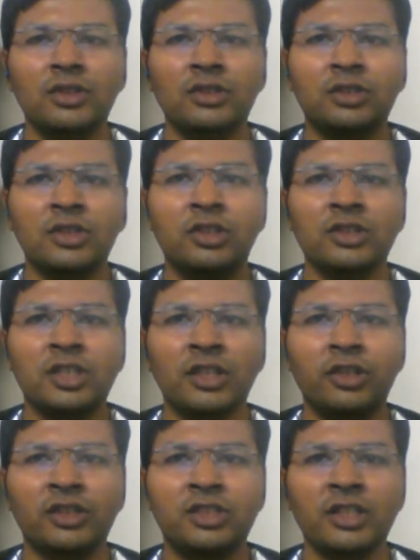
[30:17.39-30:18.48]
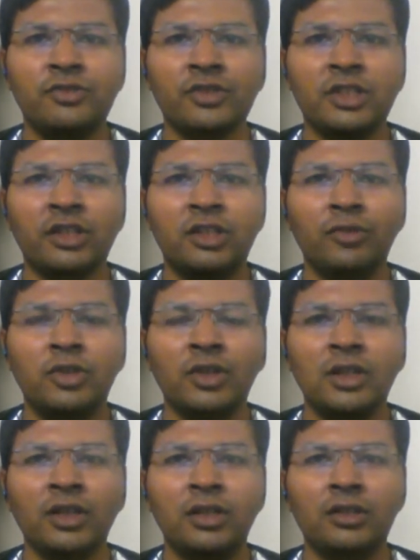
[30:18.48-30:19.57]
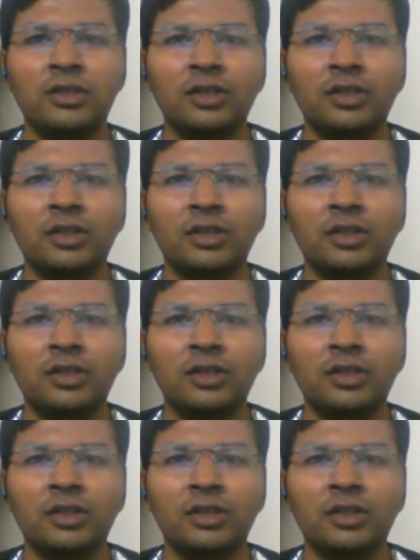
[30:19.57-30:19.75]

the security model,